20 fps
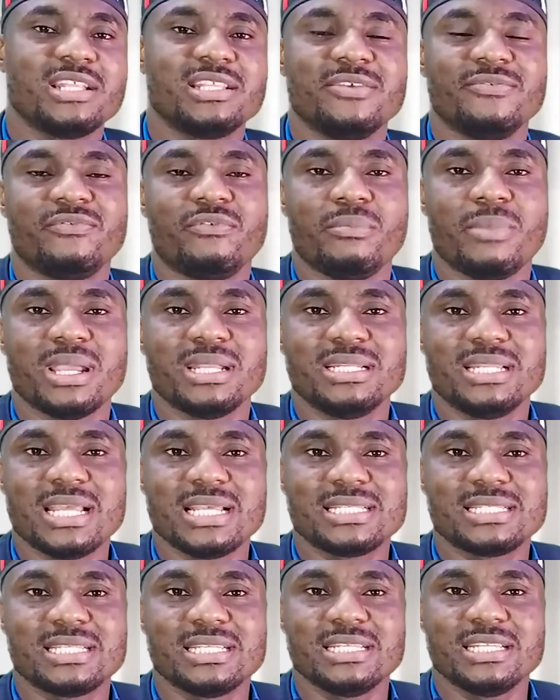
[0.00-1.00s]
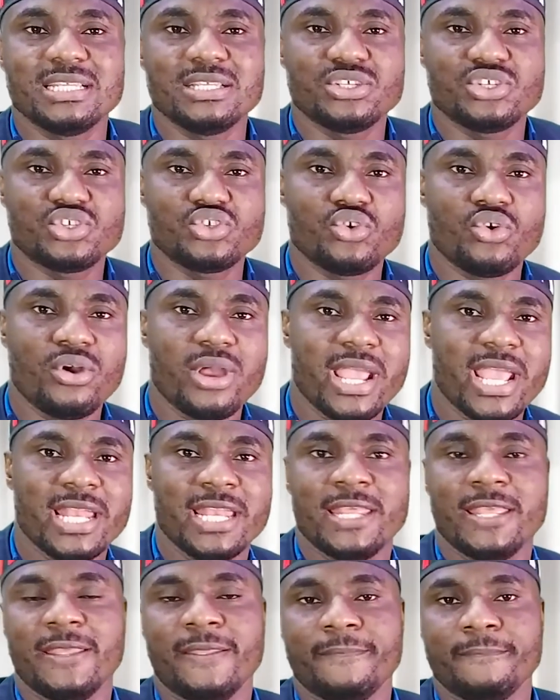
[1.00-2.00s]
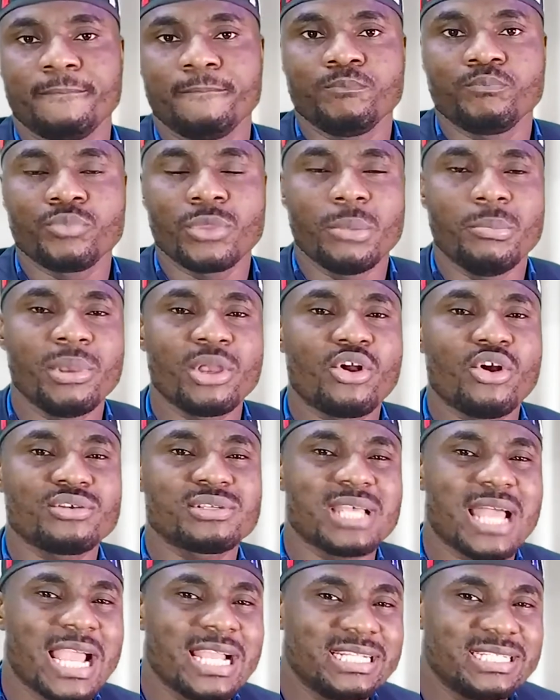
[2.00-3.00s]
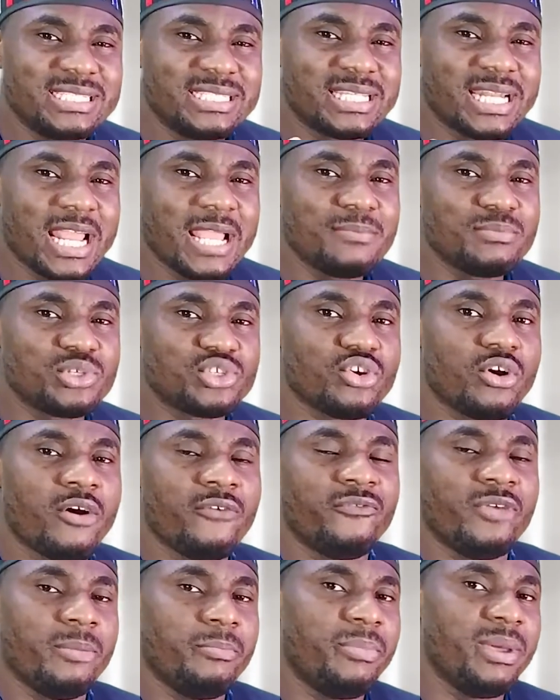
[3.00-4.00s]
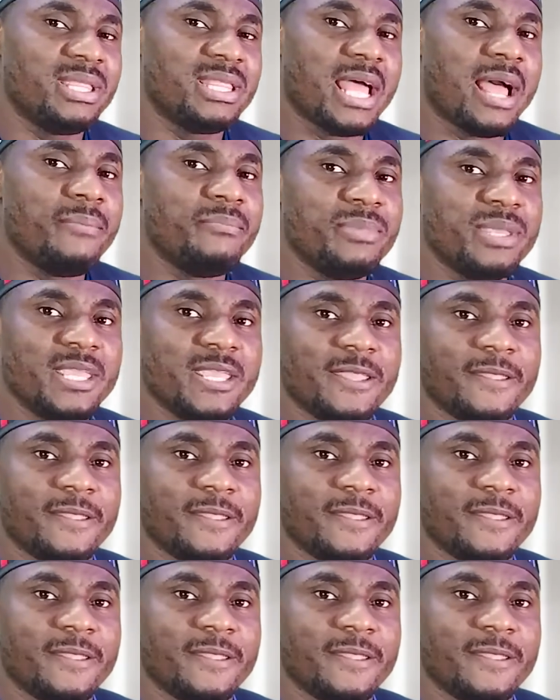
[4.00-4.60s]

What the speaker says: for my destiny so early because I dreamt of a better me.